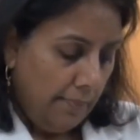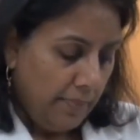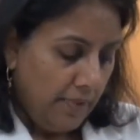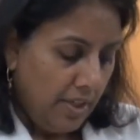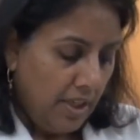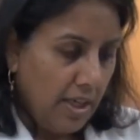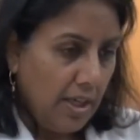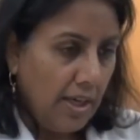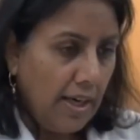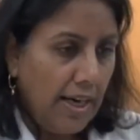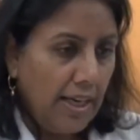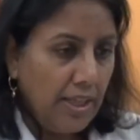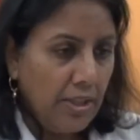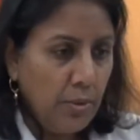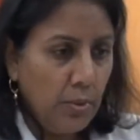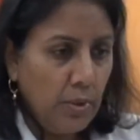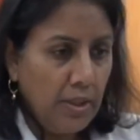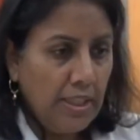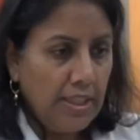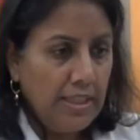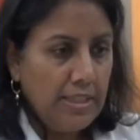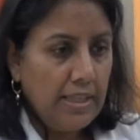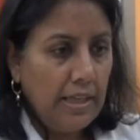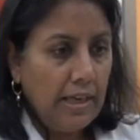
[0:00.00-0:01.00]

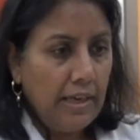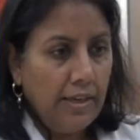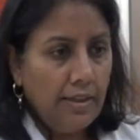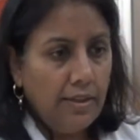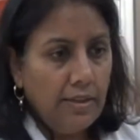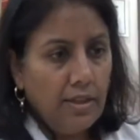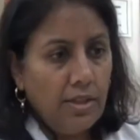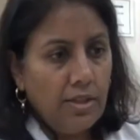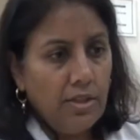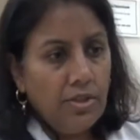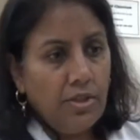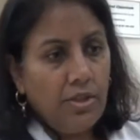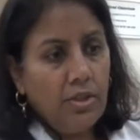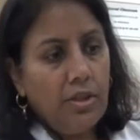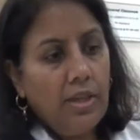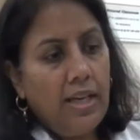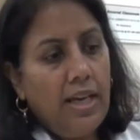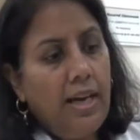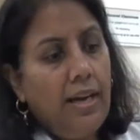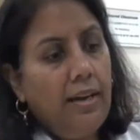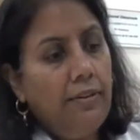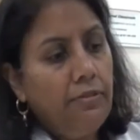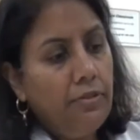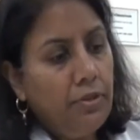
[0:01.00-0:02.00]
Graduated cylinders, you're going to
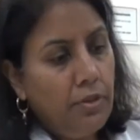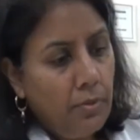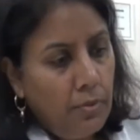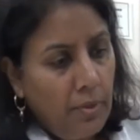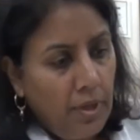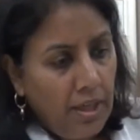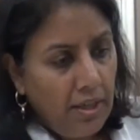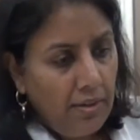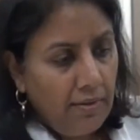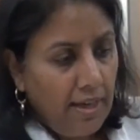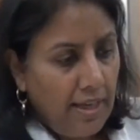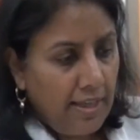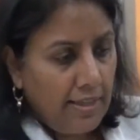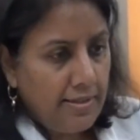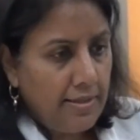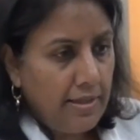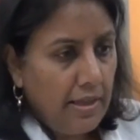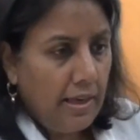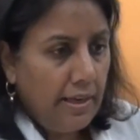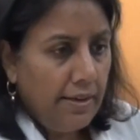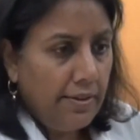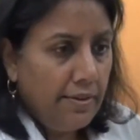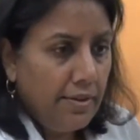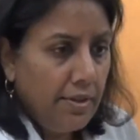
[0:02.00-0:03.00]
have 3 grad
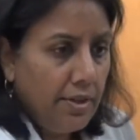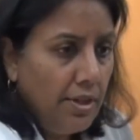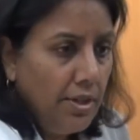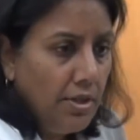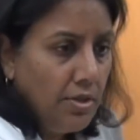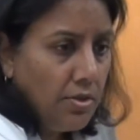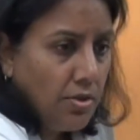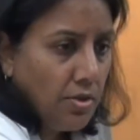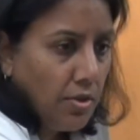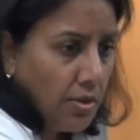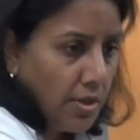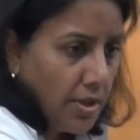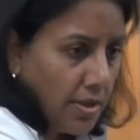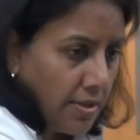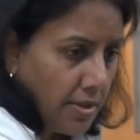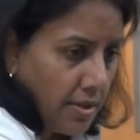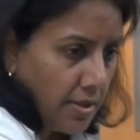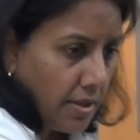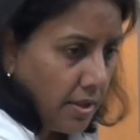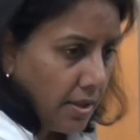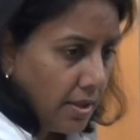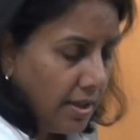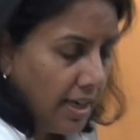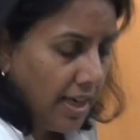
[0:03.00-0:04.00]
cylinders. So this is
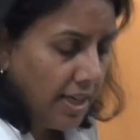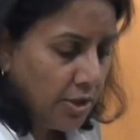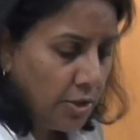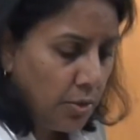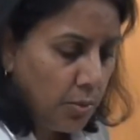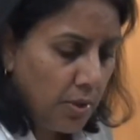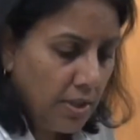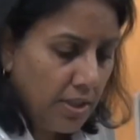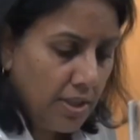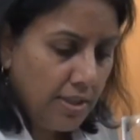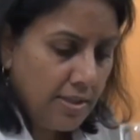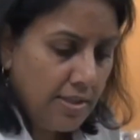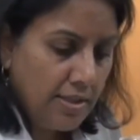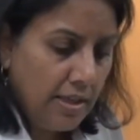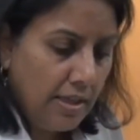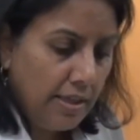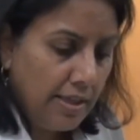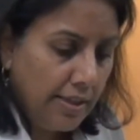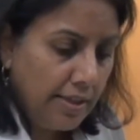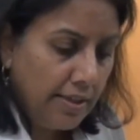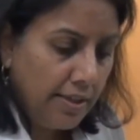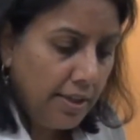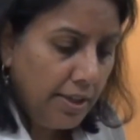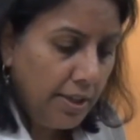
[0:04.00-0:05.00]
a graduated
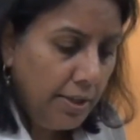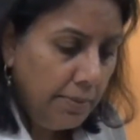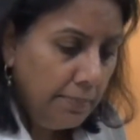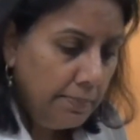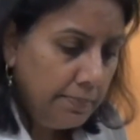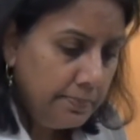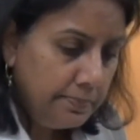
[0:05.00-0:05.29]
cylinder,